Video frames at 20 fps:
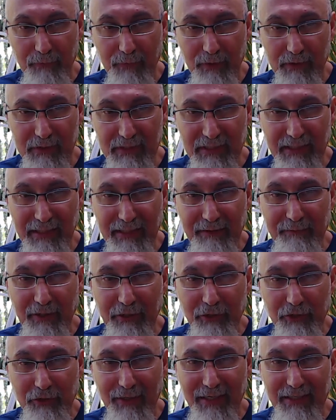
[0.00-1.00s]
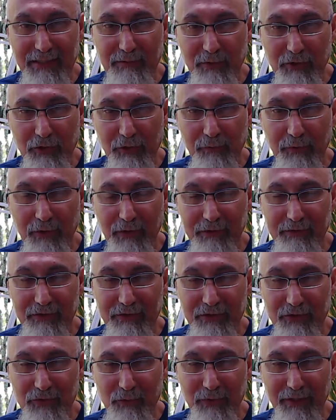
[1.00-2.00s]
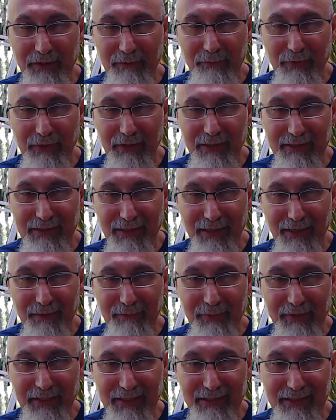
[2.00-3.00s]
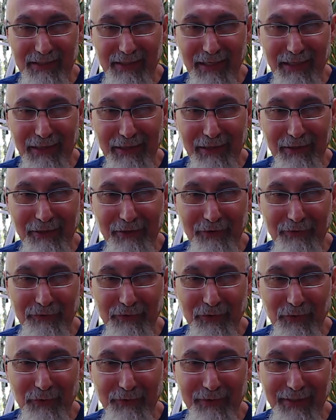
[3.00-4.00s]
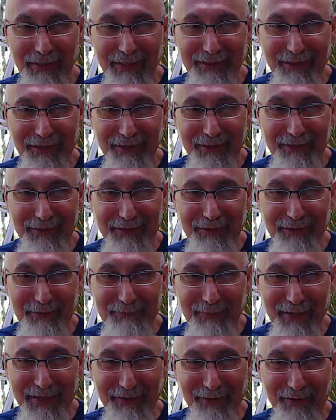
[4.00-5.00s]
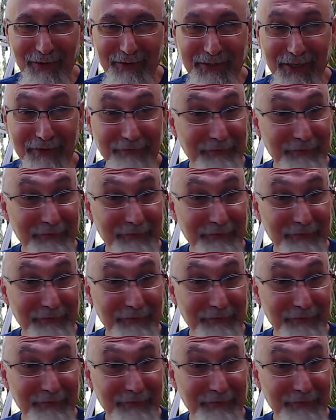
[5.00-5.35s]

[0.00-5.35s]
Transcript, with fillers: Slick Mick, Transmetropolitan, sweet. Plus, P.S. I love Conan. My all-time,